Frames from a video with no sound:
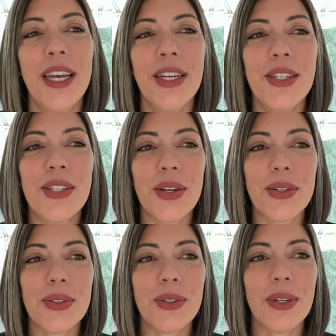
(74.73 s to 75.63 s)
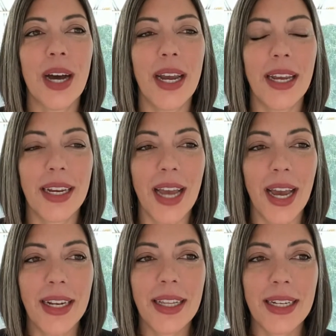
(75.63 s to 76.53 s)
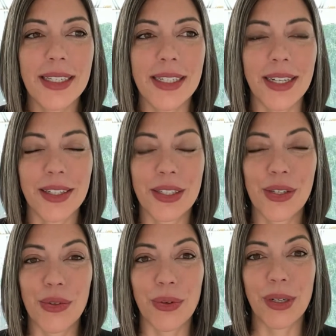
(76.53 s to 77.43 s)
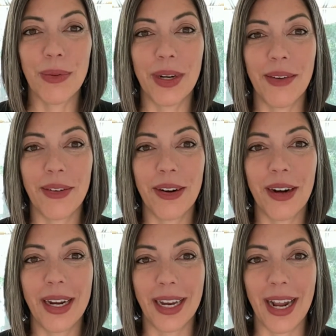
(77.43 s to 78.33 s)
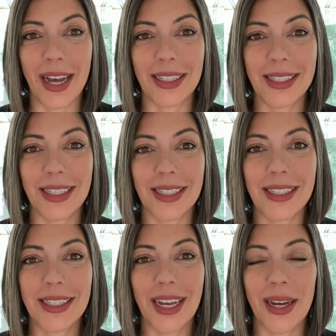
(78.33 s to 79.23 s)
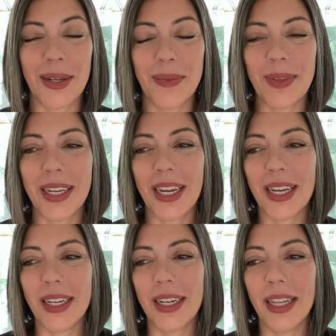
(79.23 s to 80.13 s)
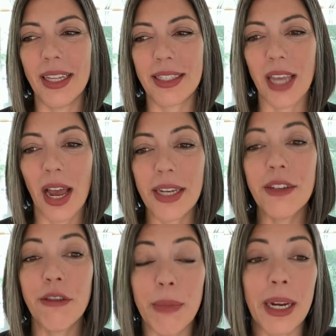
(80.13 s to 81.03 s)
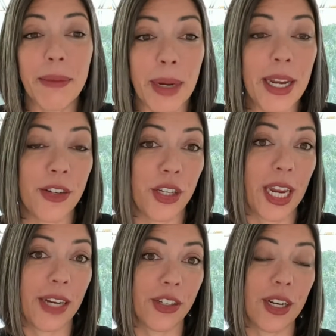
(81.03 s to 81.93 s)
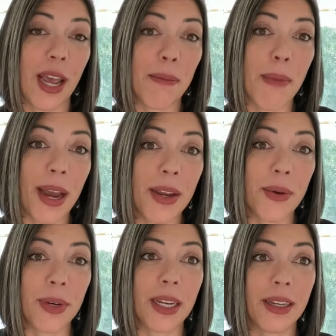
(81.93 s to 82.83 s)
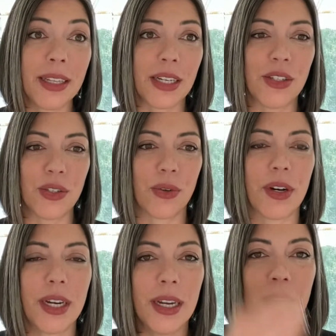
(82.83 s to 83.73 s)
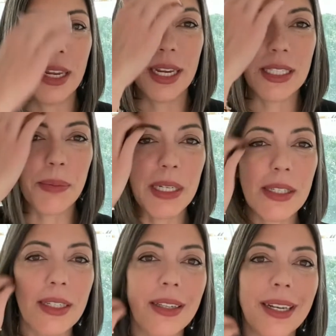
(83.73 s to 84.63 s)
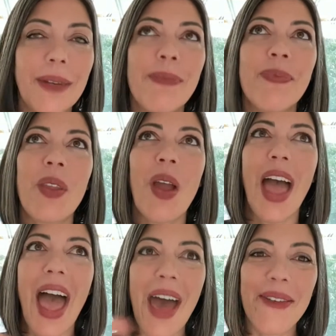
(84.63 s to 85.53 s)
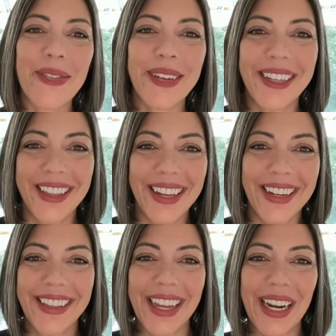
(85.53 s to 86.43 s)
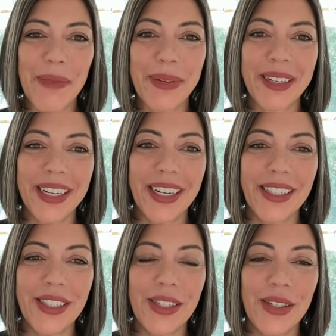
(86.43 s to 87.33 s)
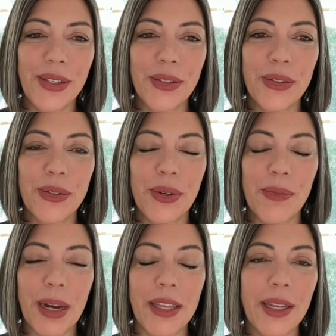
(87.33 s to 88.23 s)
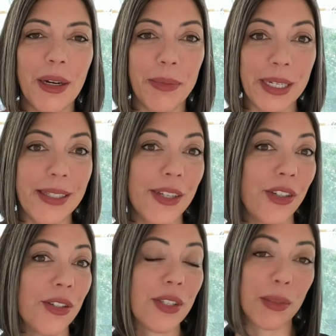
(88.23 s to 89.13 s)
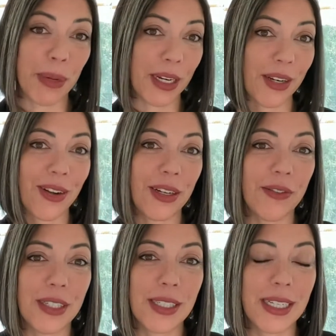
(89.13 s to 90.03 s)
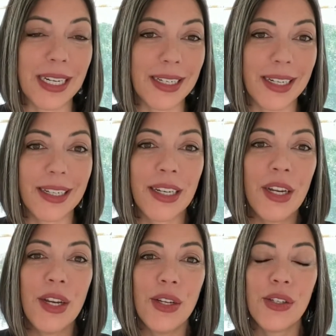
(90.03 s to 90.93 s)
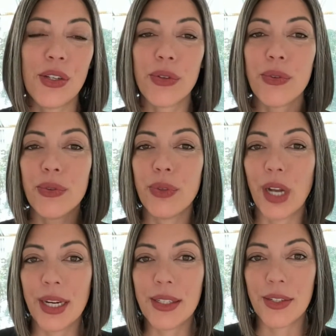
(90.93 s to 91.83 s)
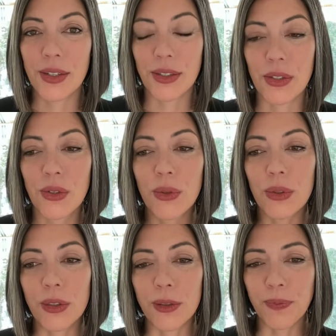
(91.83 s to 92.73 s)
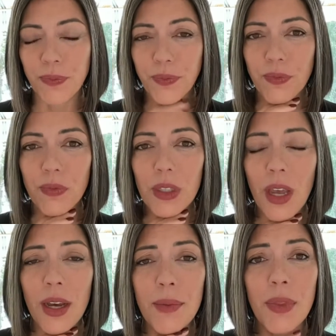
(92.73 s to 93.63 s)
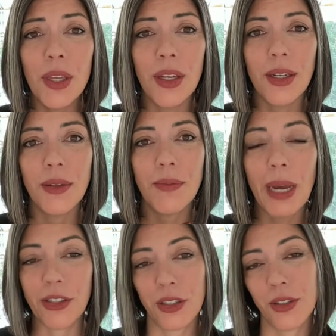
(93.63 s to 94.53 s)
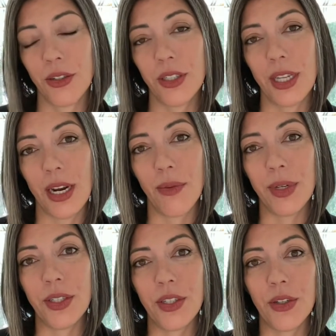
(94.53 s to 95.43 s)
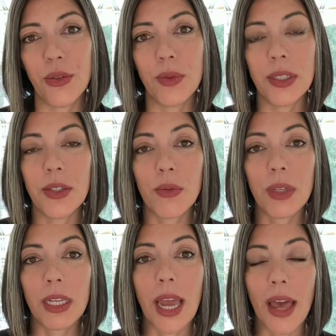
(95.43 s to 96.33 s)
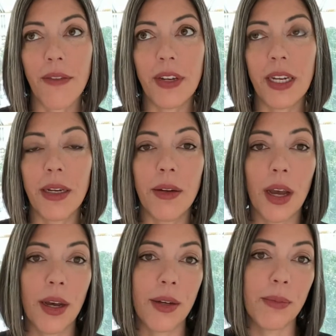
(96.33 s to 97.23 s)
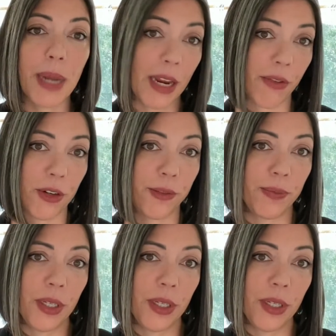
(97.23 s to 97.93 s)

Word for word: So I kind of like to tell a story whenever I get asked this. And that's kind of my education and my own healing story is basically everything that I put into my therapy sessions, depending on if it's needed. So when I started school, the bachelor's that I went to was really heavy behavioral.